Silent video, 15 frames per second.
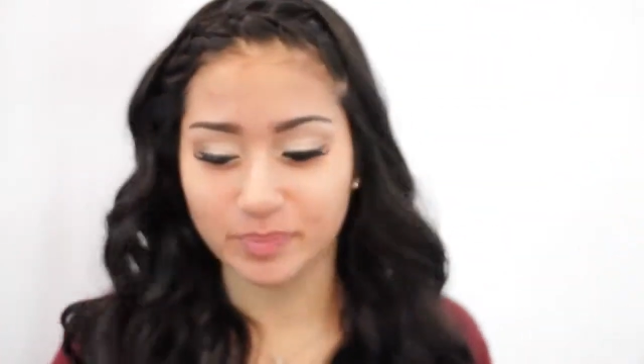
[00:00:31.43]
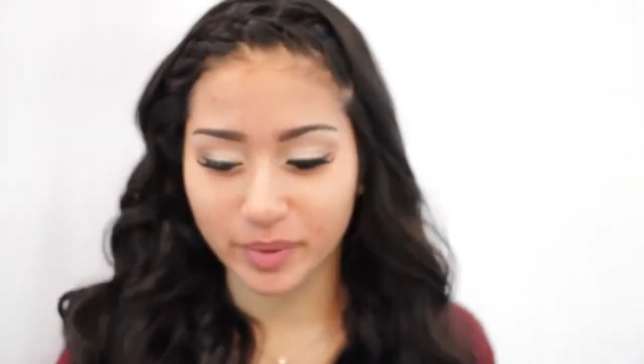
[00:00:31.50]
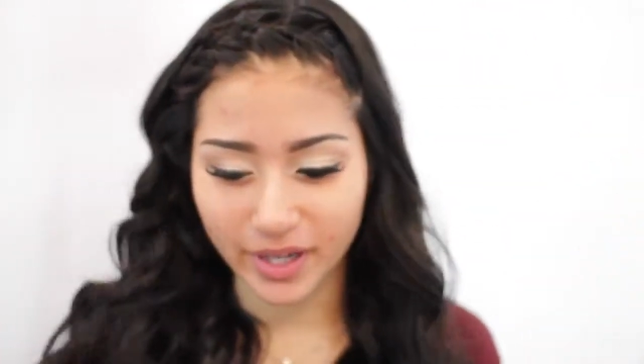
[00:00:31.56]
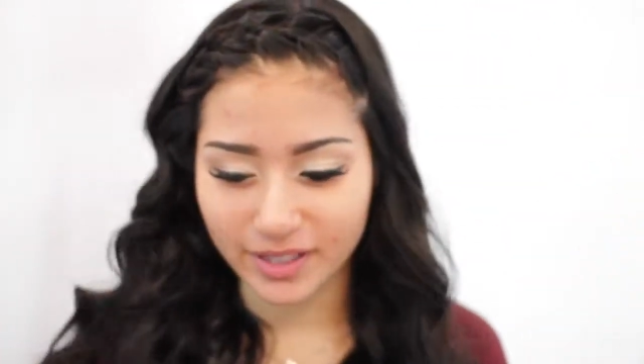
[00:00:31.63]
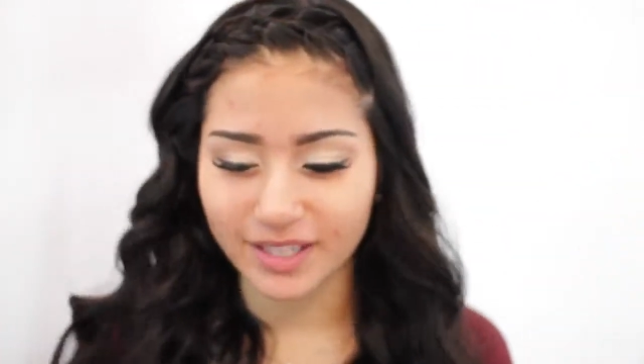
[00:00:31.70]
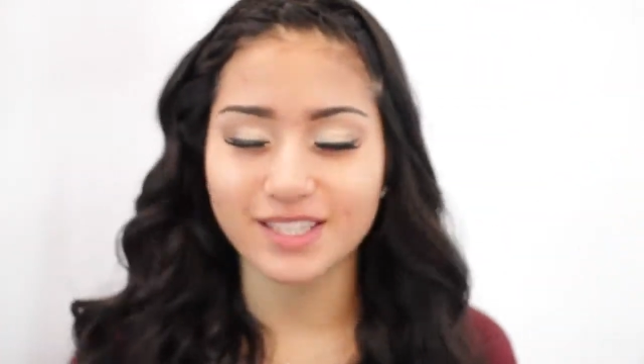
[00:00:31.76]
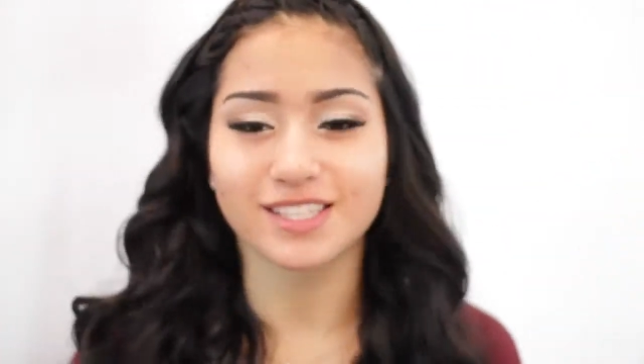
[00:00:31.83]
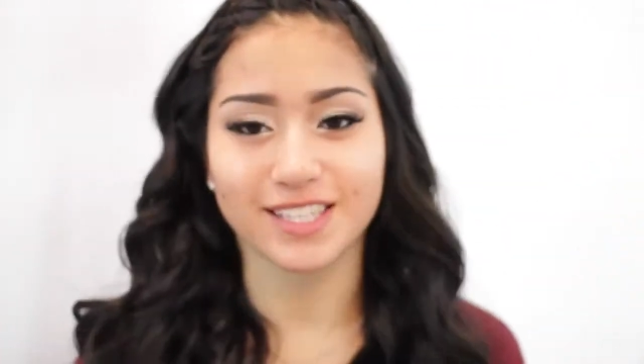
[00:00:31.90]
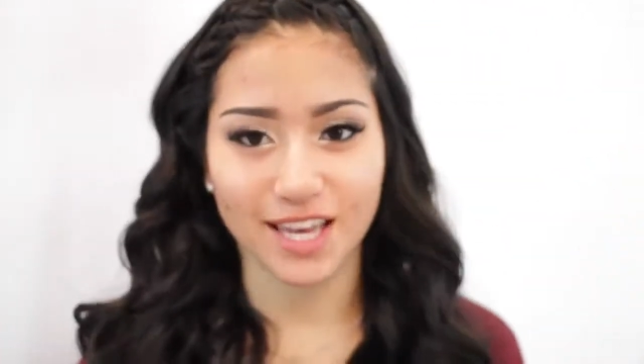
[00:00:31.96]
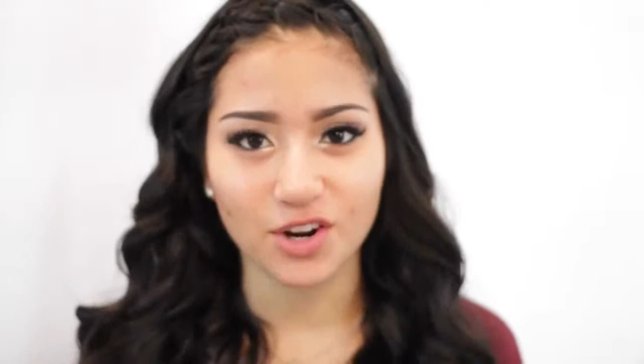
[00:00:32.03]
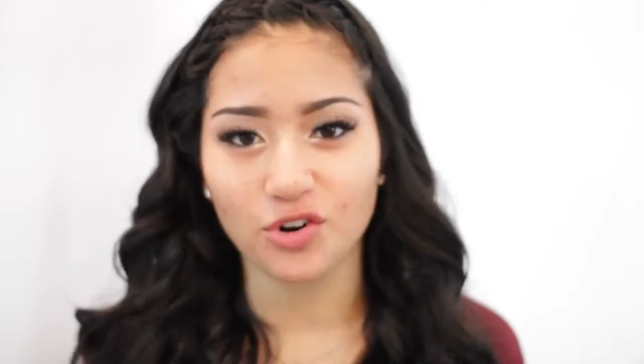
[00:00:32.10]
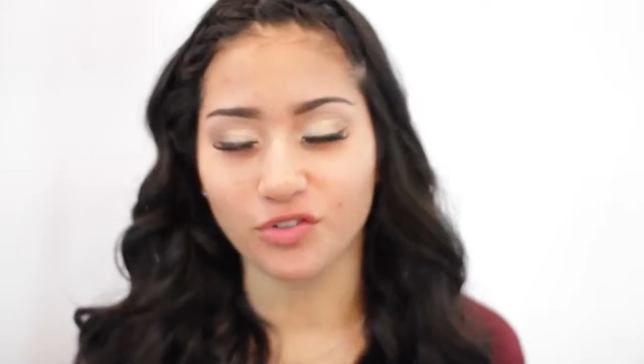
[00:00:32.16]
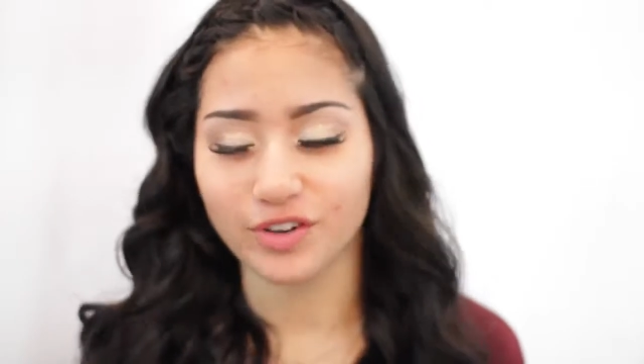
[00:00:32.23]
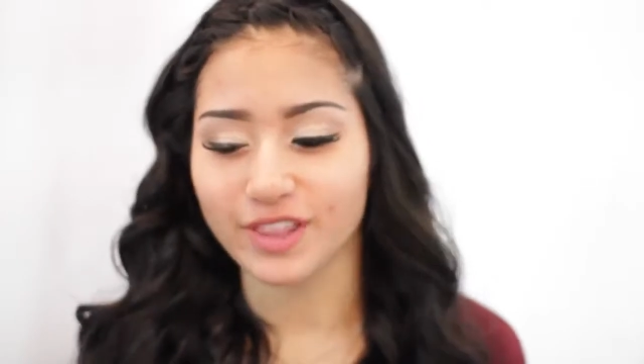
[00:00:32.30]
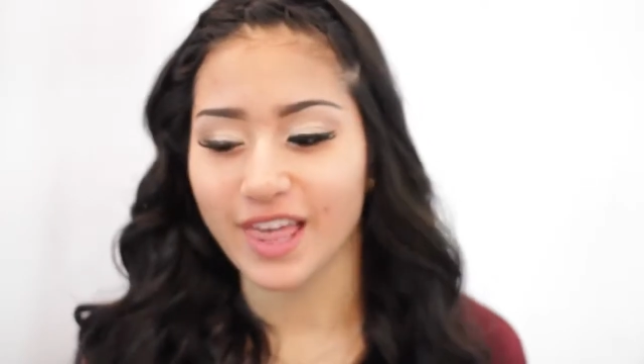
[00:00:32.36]
But let's
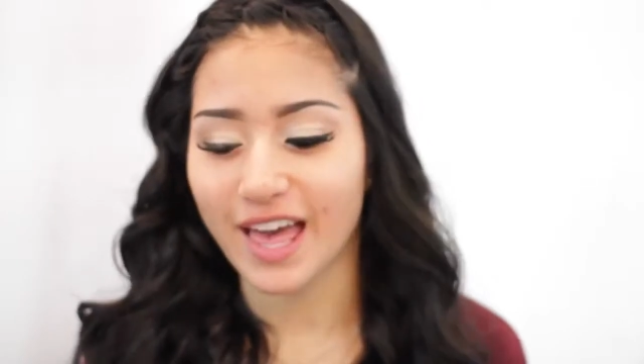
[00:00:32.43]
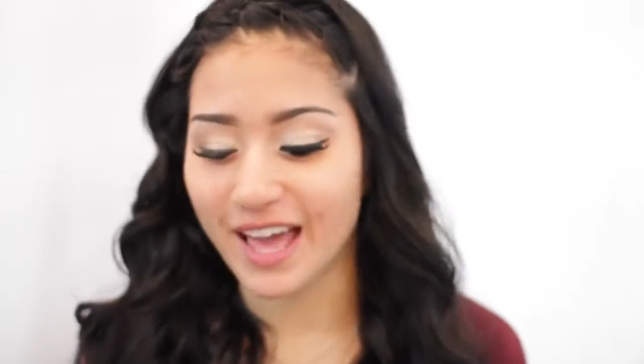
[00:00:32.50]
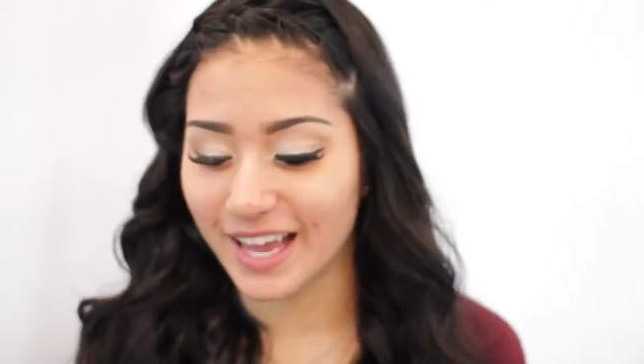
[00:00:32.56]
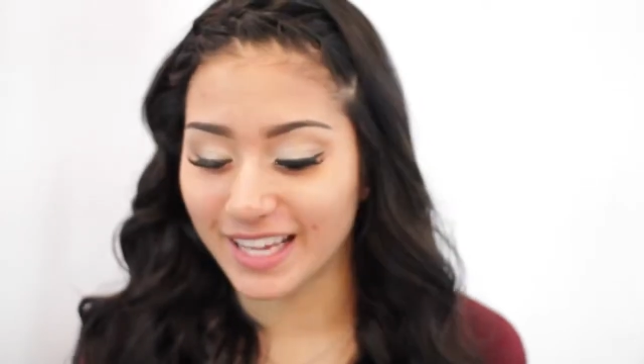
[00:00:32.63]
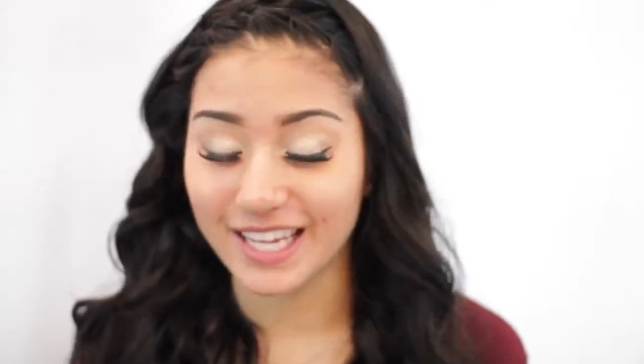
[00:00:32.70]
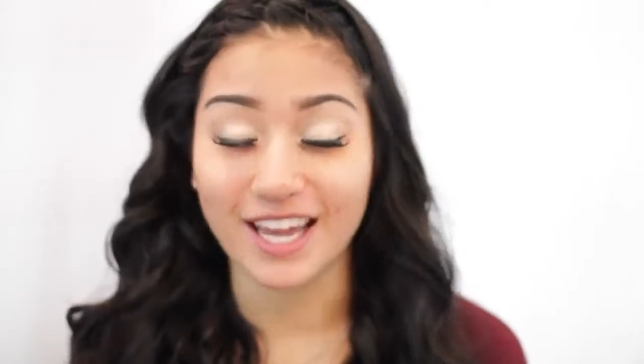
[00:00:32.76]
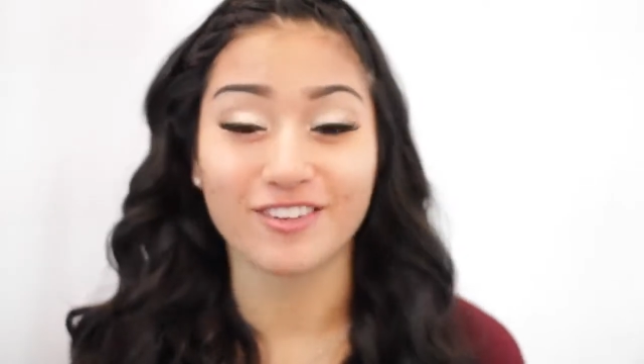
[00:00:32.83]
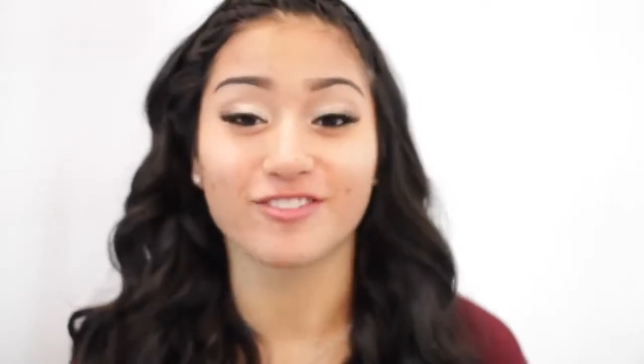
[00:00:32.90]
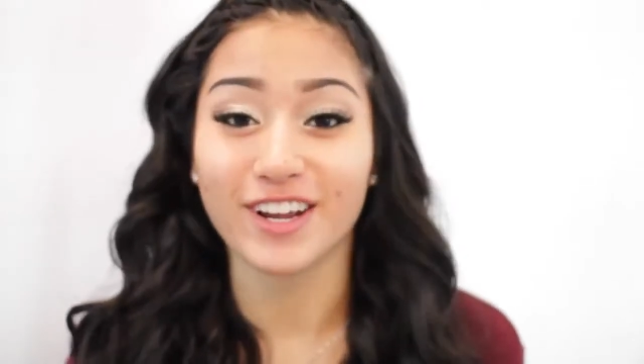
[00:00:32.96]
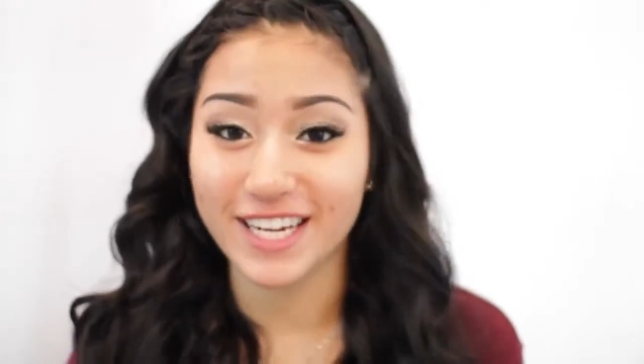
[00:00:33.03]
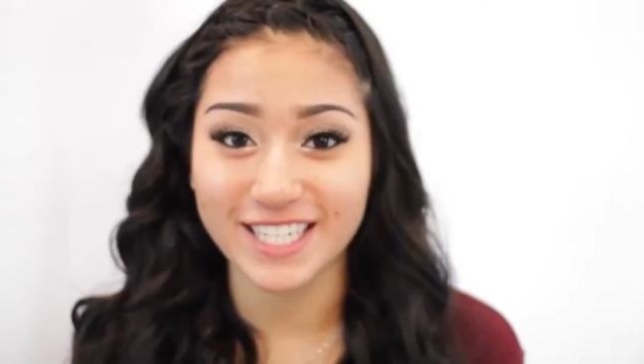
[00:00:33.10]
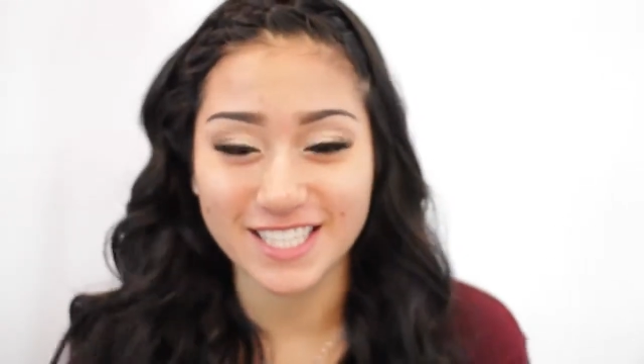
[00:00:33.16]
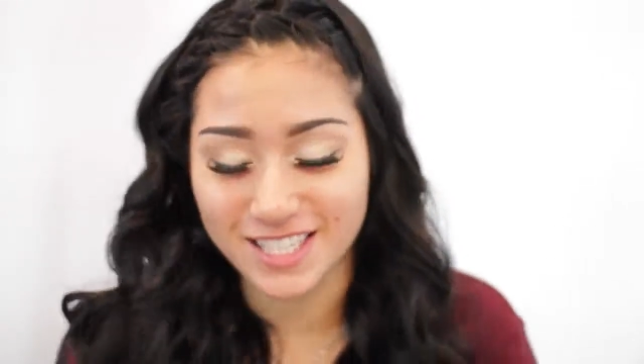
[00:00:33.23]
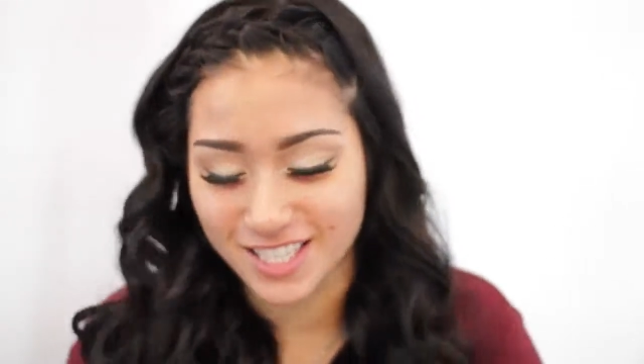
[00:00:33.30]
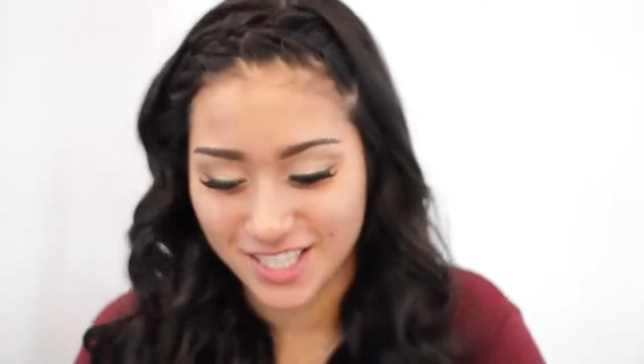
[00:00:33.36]
get over that and get
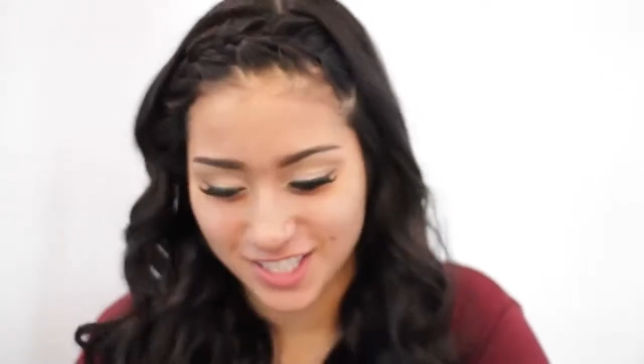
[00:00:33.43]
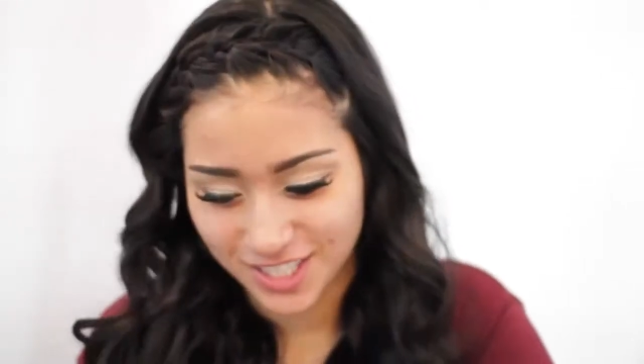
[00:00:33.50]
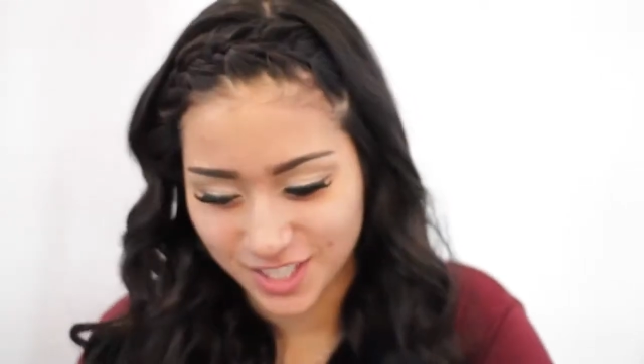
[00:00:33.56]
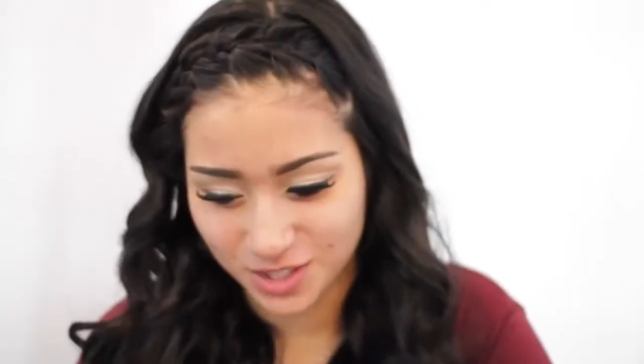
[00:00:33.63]
right into this